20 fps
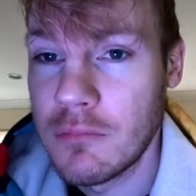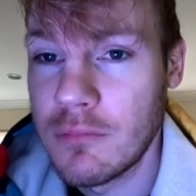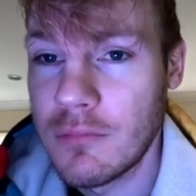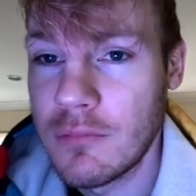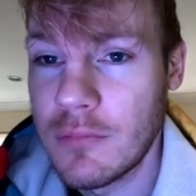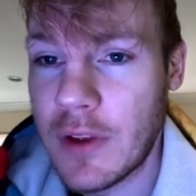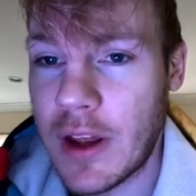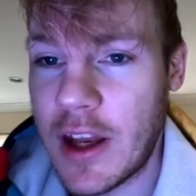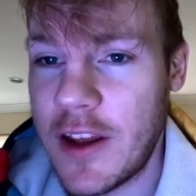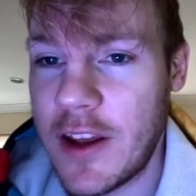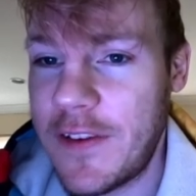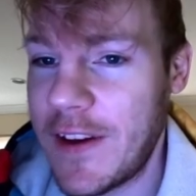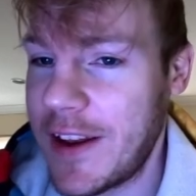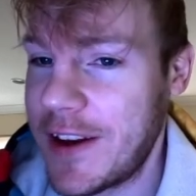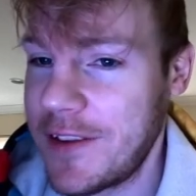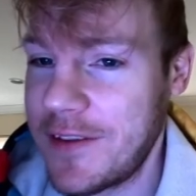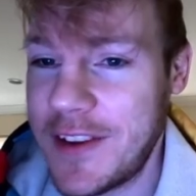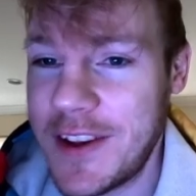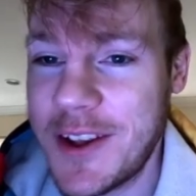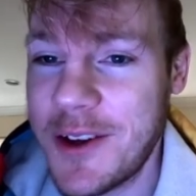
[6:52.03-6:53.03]
And if he
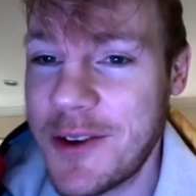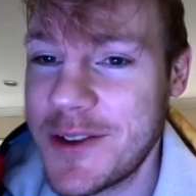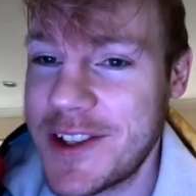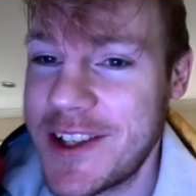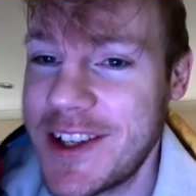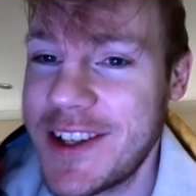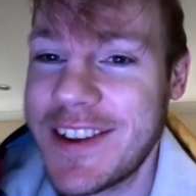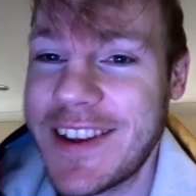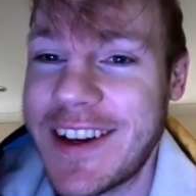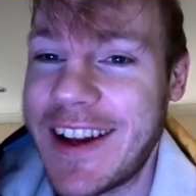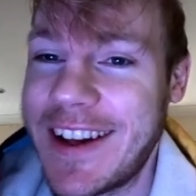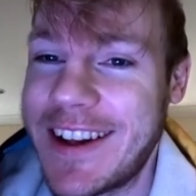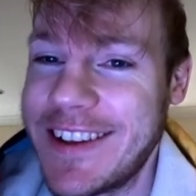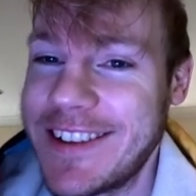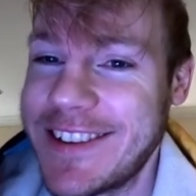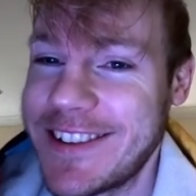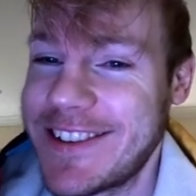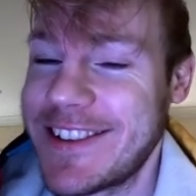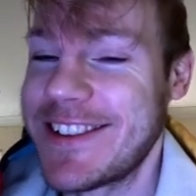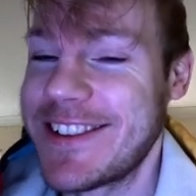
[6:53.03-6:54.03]
goes here, then I can just
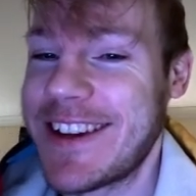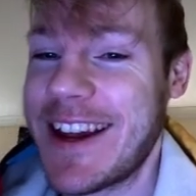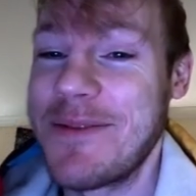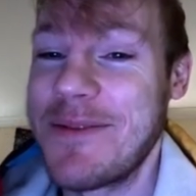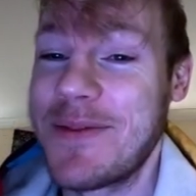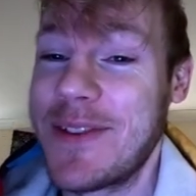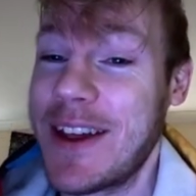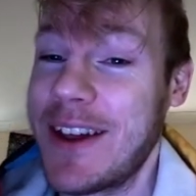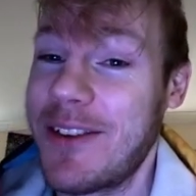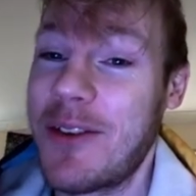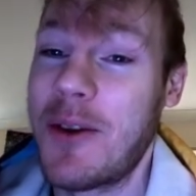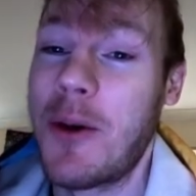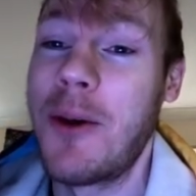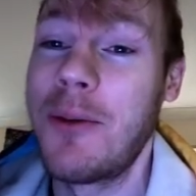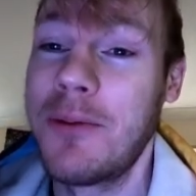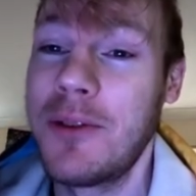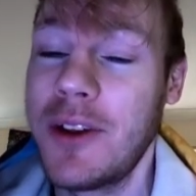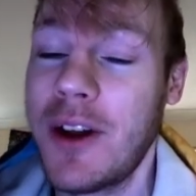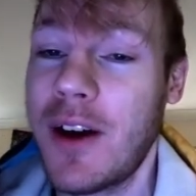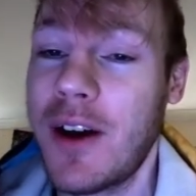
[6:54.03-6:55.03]
the same thing. So hopefully
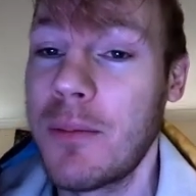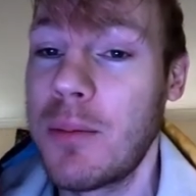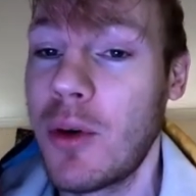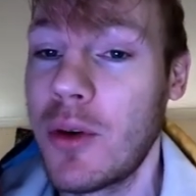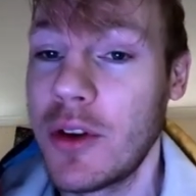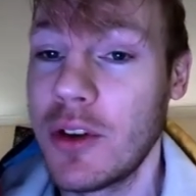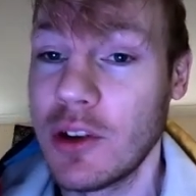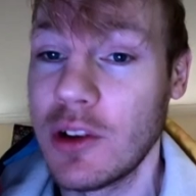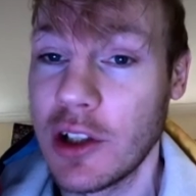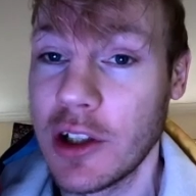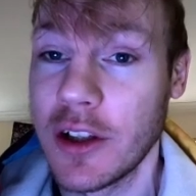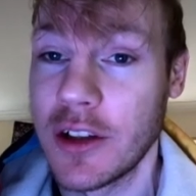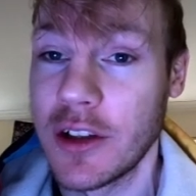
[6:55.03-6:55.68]
our opponent learned.